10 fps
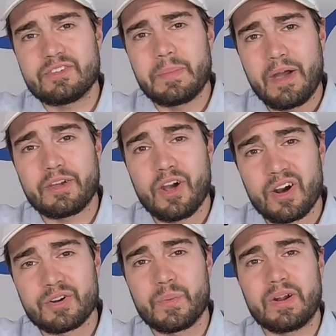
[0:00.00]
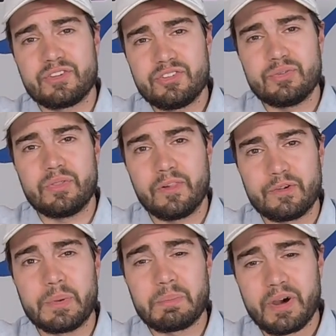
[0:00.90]
your mounting hardware to the
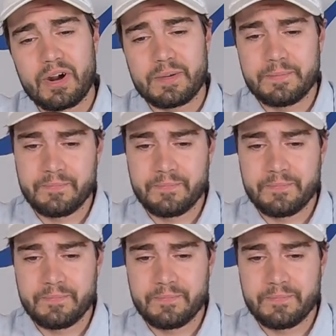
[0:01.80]
LumenBar.